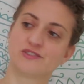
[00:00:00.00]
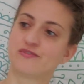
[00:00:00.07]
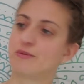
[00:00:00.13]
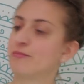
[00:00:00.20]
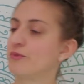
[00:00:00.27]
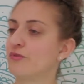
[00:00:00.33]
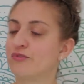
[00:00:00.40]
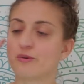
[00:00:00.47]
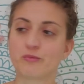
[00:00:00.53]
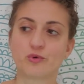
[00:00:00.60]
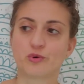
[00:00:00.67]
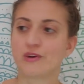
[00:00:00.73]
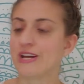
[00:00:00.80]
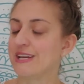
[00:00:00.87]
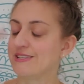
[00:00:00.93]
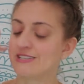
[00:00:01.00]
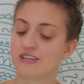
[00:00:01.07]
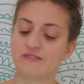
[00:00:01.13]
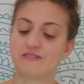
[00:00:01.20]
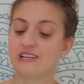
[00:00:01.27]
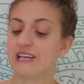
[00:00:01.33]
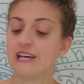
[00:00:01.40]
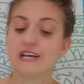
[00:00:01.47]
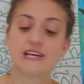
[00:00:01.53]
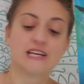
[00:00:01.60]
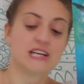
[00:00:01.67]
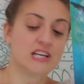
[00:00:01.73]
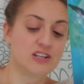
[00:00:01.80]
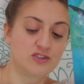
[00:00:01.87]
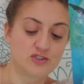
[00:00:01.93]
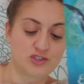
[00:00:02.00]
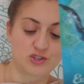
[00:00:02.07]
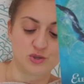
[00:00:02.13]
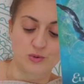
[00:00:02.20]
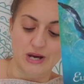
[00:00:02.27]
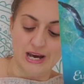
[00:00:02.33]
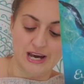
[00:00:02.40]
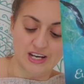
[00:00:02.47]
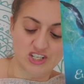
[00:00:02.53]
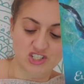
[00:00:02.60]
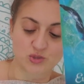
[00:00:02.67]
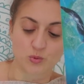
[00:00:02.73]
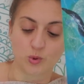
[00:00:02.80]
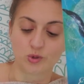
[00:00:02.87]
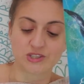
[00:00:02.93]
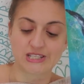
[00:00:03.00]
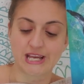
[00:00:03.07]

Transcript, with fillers: from, from creativity into actual